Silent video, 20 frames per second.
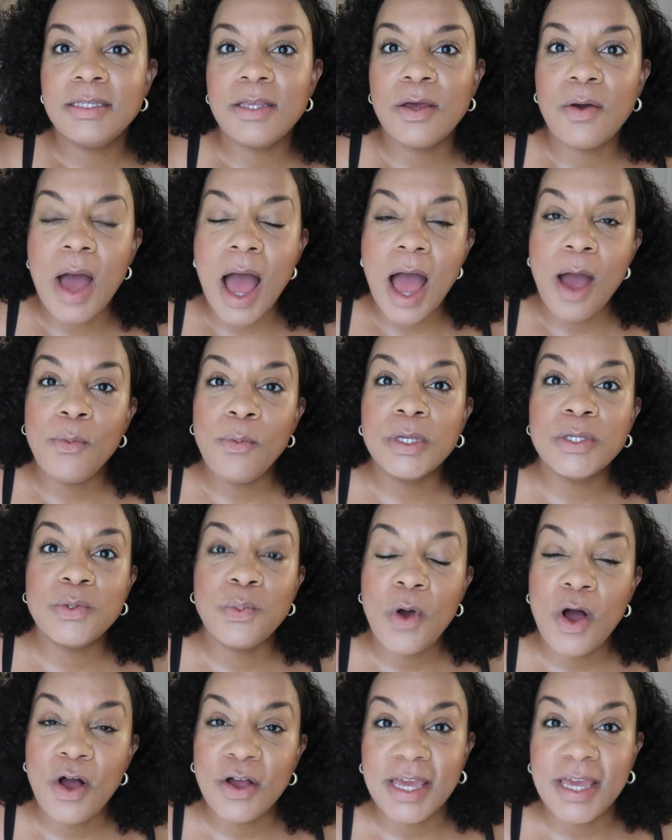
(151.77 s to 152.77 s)
So I was
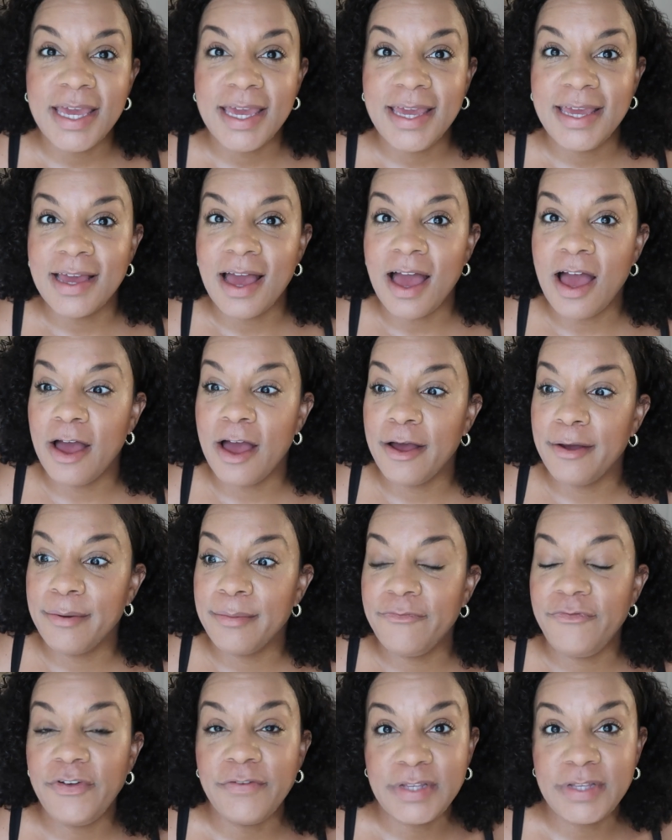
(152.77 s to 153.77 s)
walking
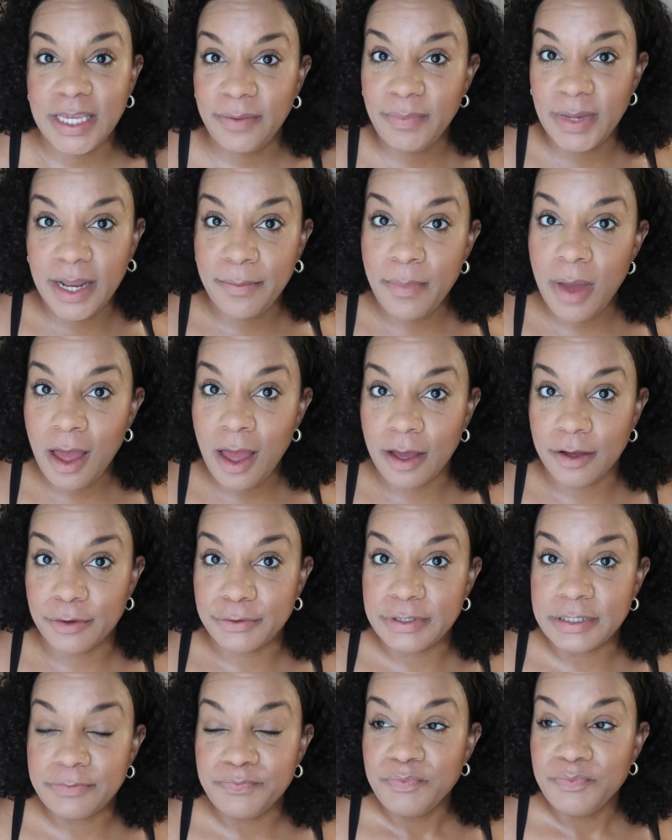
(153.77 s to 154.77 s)
15-minute
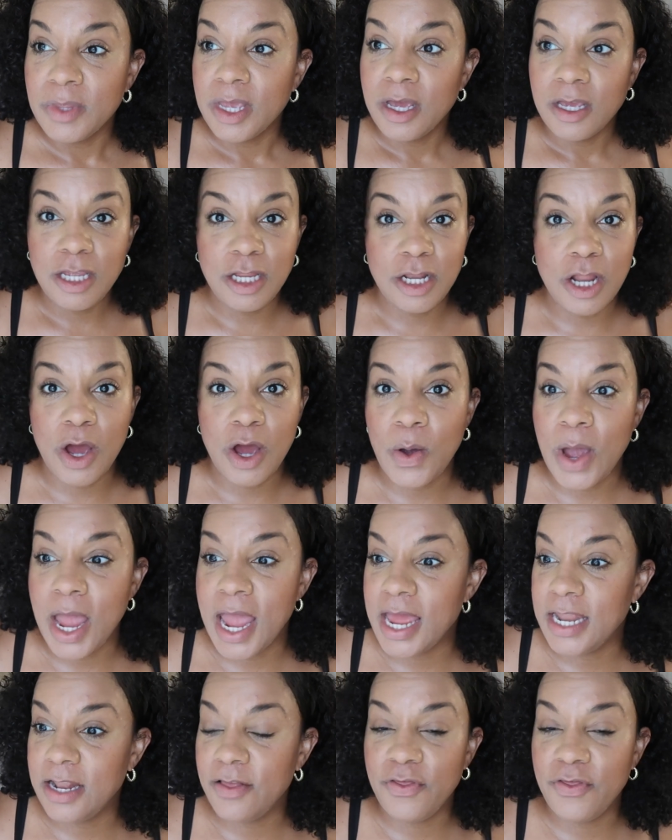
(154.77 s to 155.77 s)
miles. You know,
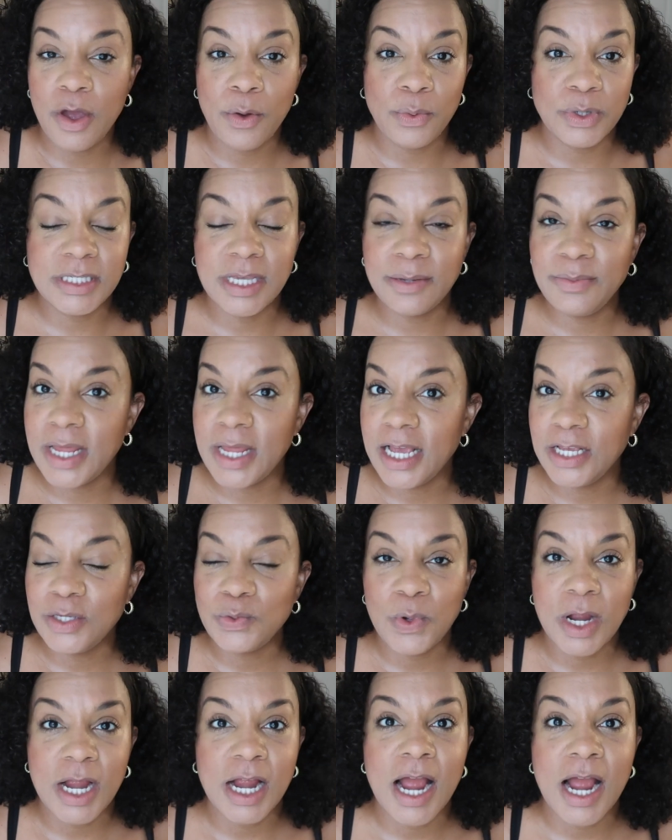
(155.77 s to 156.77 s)
and there were some days
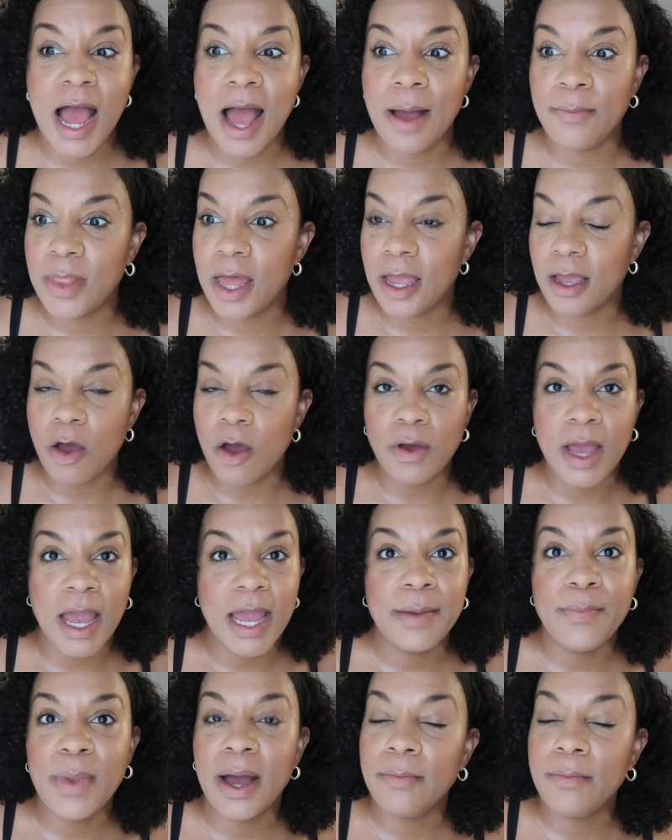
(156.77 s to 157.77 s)
where I'm like,
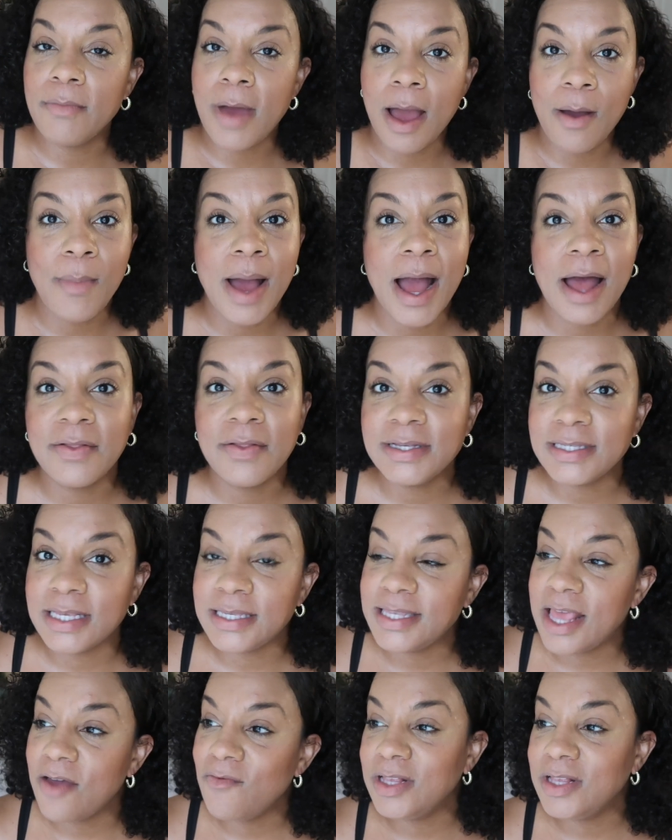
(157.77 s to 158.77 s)
okay, my mile is a
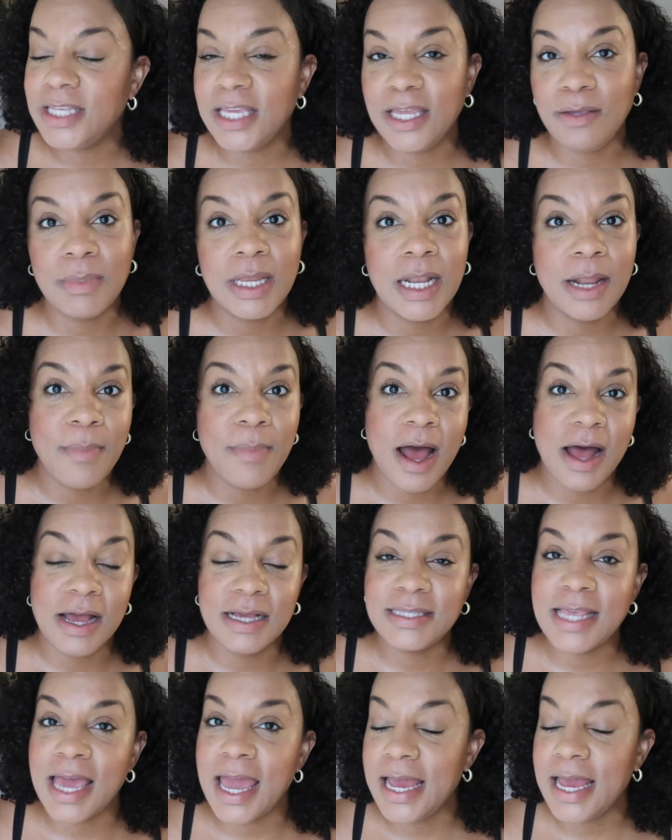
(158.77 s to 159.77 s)
17-minute mile.
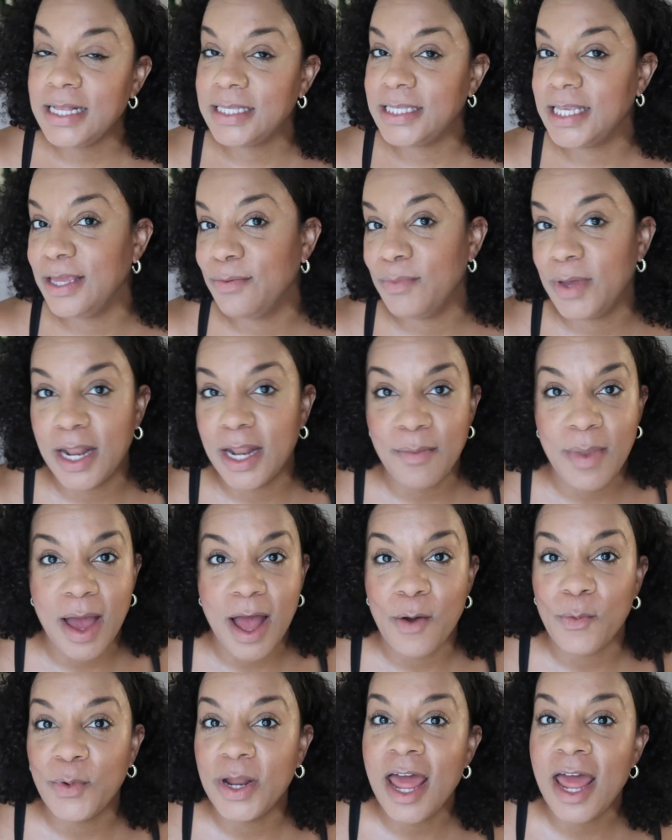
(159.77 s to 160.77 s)
It's an 18-minute
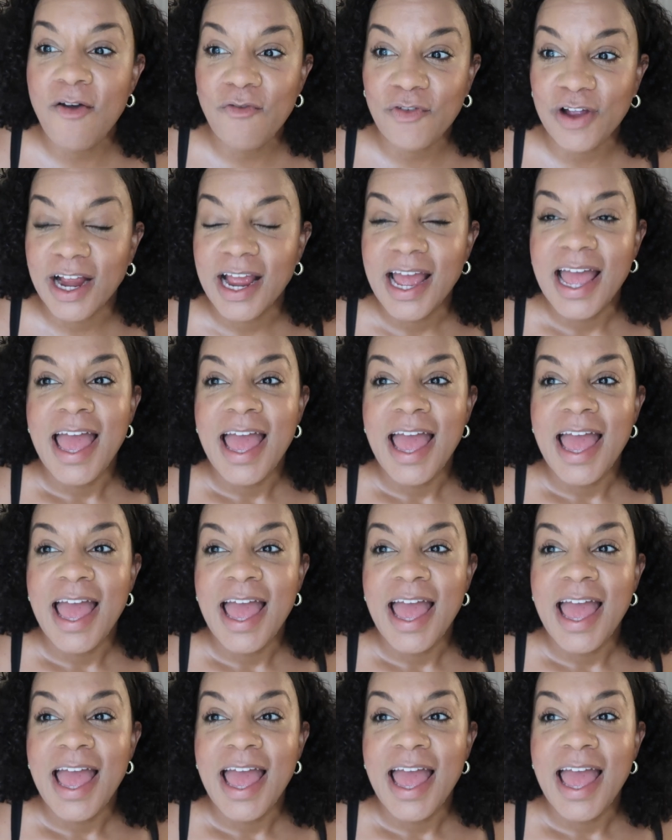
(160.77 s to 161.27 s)
mile, whatever.